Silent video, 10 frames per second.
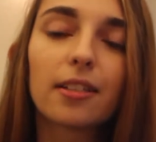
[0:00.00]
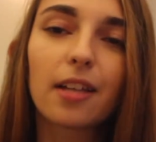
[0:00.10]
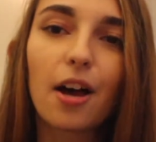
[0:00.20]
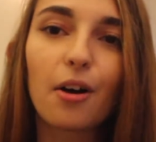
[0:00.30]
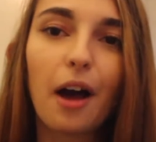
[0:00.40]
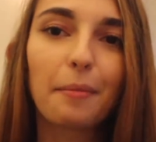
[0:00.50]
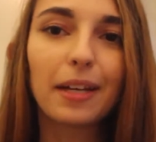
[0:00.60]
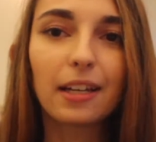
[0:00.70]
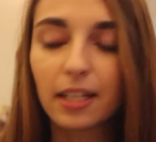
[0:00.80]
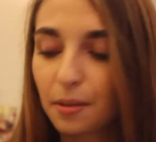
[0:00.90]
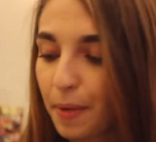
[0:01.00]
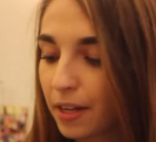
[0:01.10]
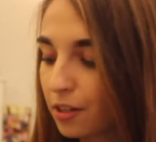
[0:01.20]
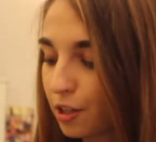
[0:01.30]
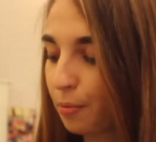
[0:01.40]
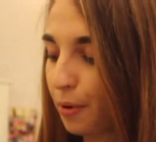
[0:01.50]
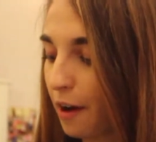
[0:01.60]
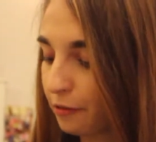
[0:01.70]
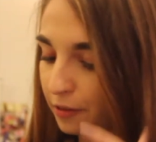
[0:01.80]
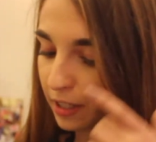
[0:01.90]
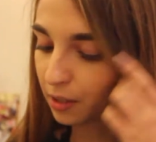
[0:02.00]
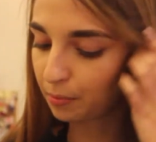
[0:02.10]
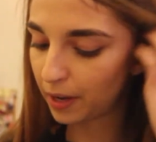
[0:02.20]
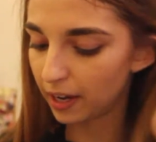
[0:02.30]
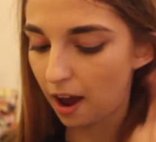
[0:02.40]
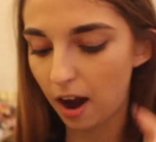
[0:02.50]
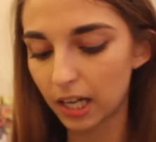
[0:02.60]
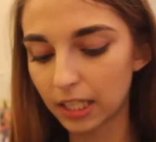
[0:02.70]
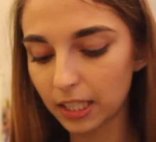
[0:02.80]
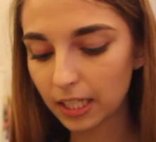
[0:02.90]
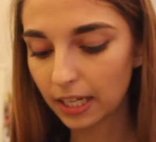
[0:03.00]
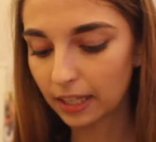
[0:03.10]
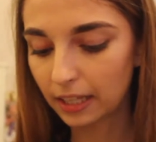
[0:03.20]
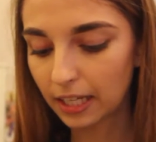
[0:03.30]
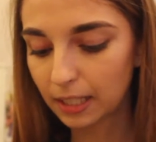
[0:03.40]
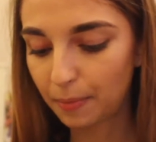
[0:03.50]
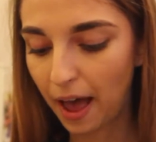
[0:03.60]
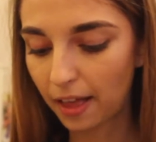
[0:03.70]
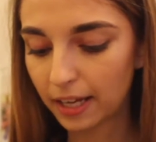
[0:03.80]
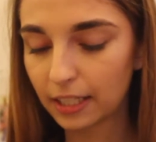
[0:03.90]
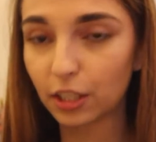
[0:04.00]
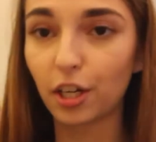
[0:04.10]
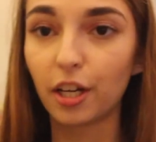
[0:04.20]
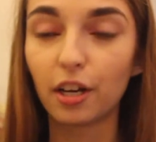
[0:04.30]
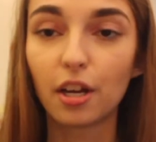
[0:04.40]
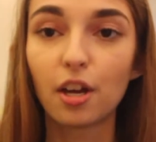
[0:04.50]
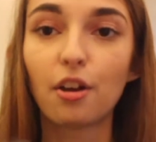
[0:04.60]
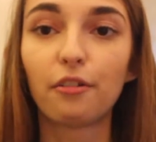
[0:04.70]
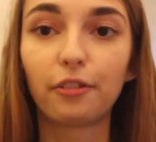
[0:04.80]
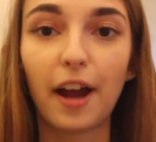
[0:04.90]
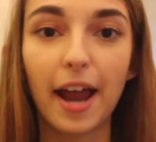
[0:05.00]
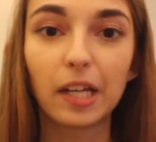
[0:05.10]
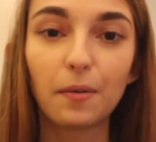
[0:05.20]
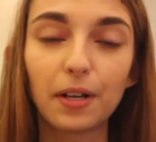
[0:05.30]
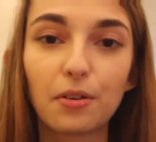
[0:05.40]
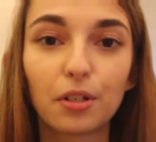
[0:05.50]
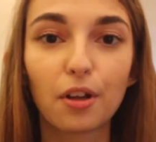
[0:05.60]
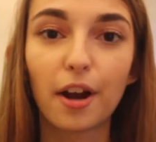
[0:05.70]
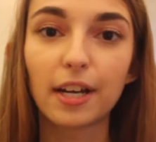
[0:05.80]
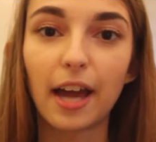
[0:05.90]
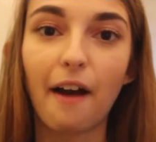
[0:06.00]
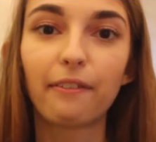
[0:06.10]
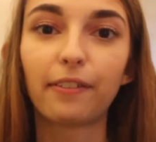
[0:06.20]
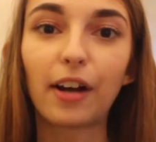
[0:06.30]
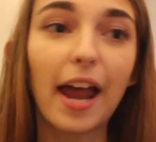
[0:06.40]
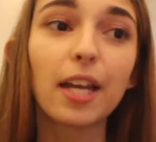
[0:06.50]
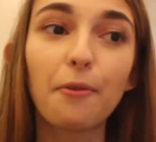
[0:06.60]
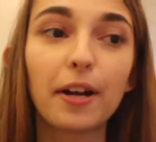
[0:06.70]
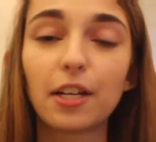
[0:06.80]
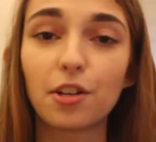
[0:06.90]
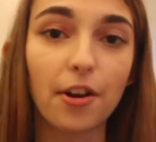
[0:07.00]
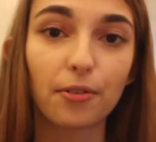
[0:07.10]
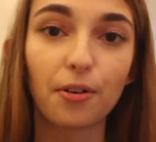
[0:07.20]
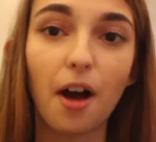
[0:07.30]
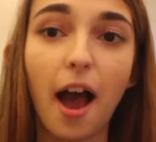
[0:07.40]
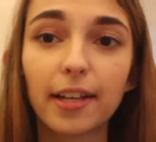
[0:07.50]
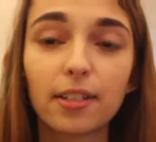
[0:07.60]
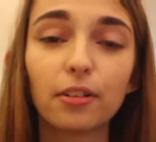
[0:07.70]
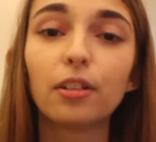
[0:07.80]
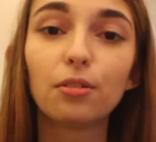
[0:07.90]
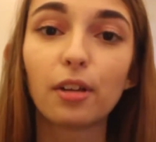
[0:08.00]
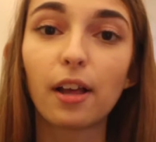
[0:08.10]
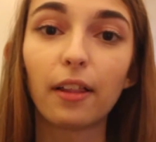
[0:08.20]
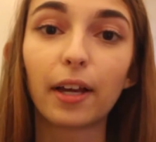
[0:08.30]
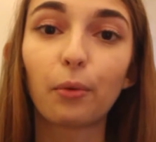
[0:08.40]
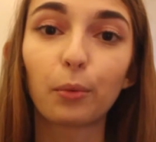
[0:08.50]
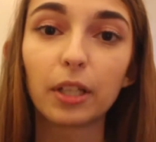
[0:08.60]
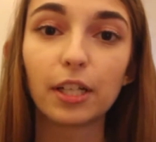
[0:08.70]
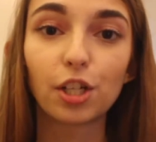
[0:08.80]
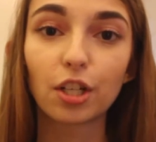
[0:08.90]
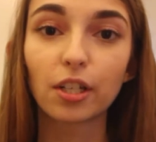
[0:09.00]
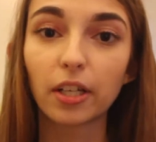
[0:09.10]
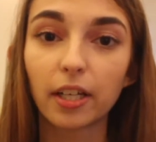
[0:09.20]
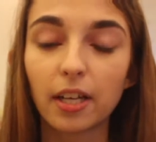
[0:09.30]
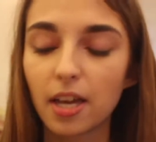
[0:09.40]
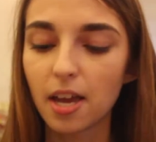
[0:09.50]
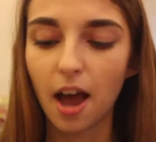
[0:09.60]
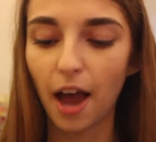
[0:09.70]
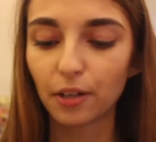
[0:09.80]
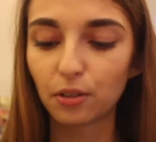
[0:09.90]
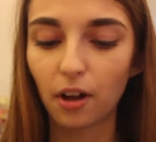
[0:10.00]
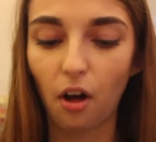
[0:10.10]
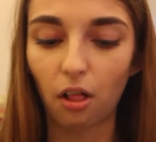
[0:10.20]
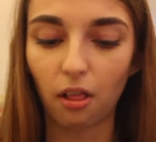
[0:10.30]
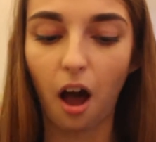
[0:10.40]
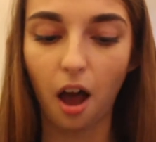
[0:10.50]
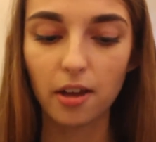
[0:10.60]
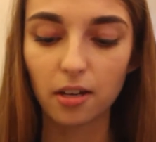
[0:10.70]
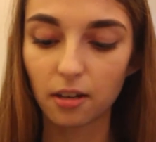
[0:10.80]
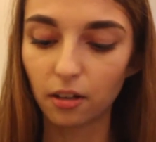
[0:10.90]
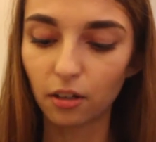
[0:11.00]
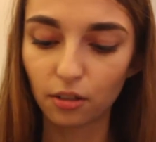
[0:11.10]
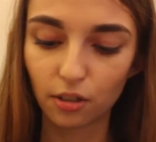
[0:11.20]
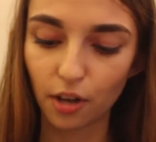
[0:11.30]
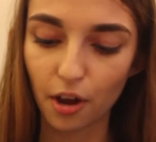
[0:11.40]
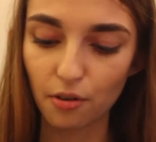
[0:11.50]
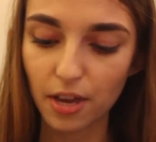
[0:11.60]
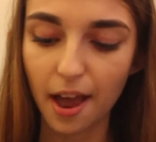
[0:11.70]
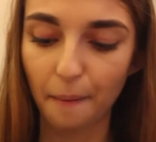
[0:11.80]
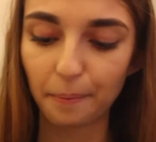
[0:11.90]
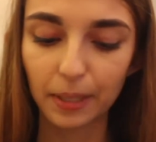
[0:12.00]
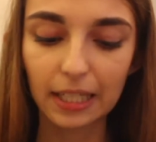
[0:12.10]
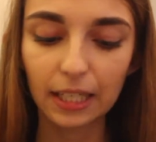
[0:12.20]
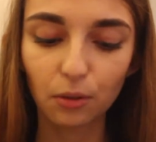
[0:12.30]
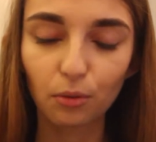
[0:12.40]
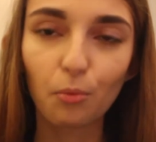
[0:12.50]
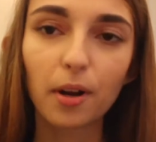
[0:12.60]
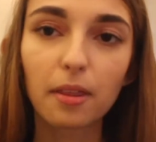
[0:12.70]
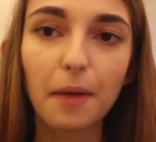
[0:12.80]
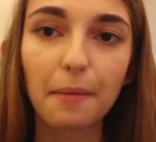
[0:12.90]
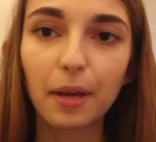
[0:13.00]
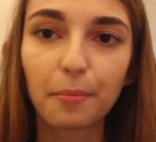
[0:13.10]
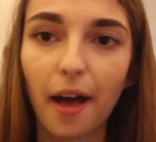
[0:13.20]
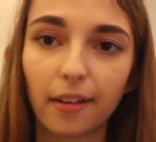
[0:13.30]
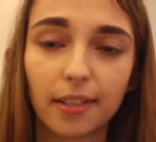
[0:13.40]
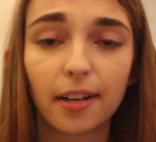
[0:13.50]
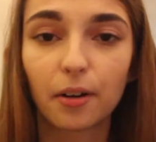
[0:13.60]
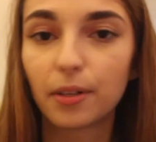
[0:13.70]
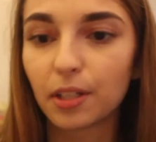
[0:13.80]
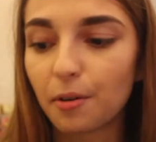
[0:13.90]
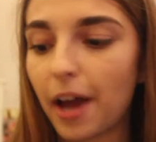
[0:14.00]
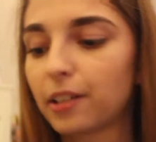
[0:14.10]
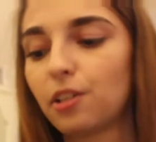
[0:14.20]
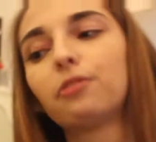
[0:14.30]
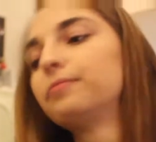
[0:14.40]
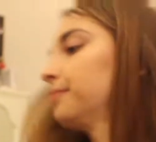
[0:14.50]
So I mean it depends on your preference, but honestly like this palette is good for anyone who's starting out, for anyone in general. I still use it like religiously. I use it a lot. So yeah, it's like one of my main palettes that I always go back to.